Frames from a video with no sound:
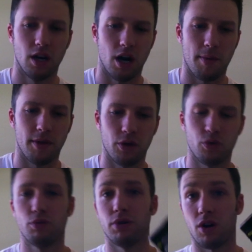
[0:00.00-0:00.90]
I think
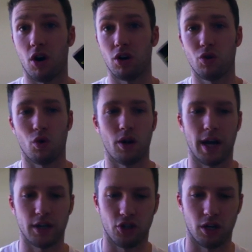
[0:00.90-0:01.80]
when you put Hardcore
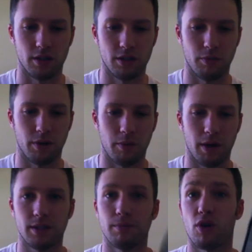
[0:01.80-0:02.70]
Next Gen on something, it
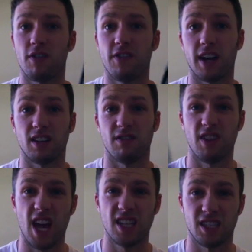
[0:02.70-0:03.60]
makes it more effective
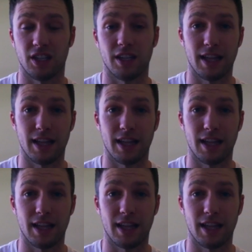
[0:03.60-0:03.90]
instantly.